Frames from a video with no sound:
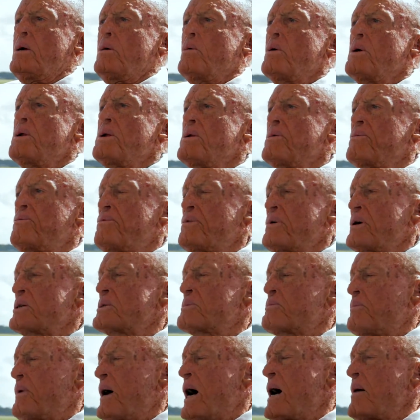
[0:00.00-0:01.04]
When the
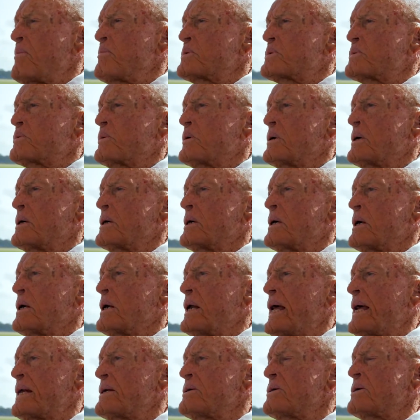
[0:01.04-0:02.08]
first bombs were
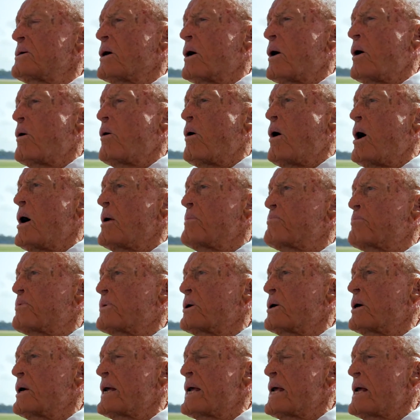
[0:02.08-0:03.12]
letting go on
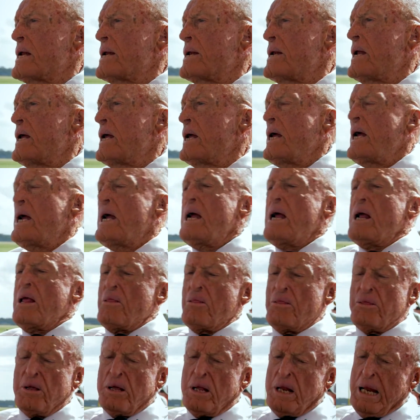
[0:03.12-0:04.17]
Berlin,
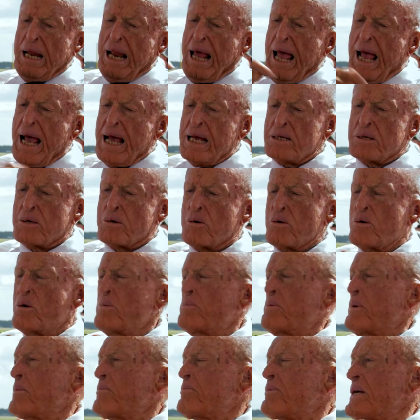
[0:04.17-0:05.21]
the last
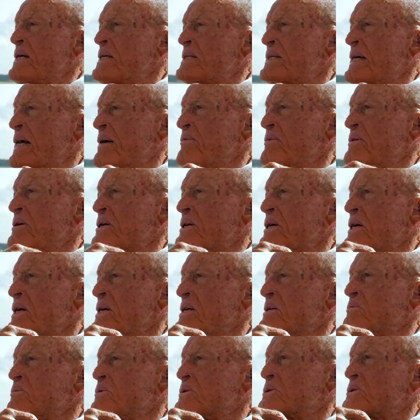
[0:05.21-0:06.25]
group of
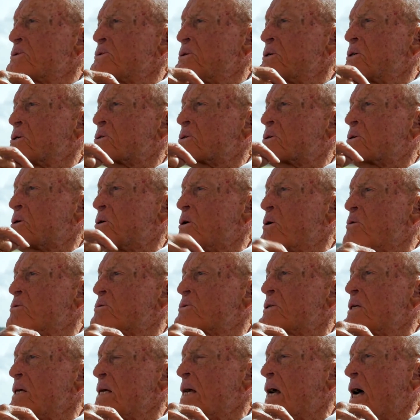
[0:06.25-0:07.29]
B-17s was just
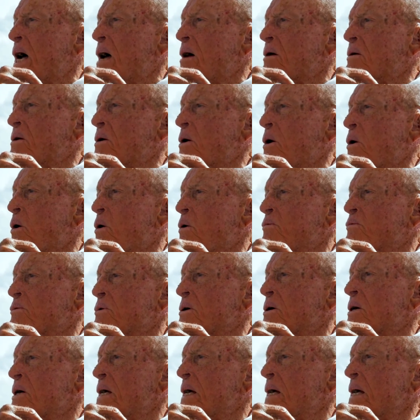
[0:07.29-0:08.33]
coasting out
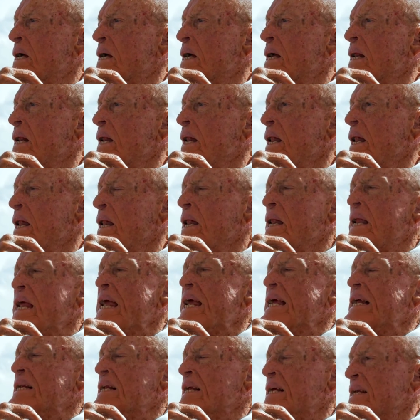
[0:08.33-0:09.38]
over
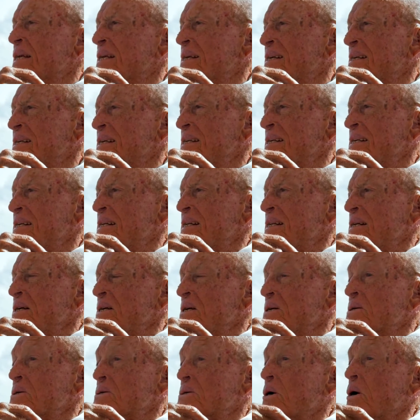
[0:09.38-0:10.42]
England.
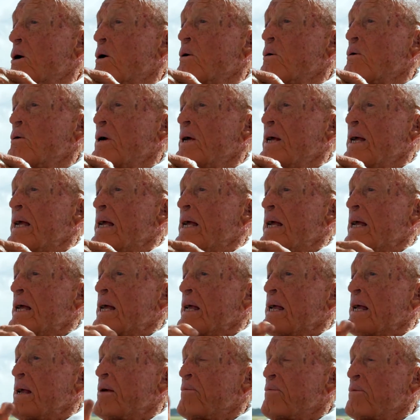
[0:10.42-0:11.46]
So
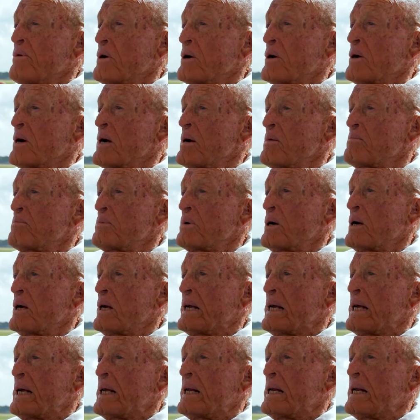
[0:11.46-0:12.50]
if you're in
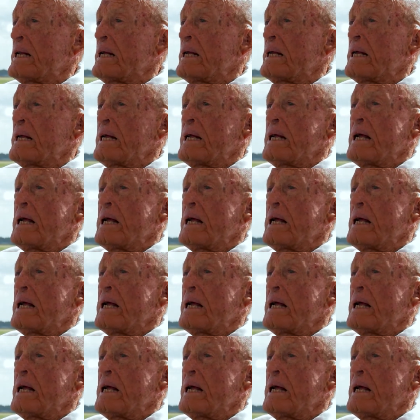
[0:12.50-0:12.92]
Berlin,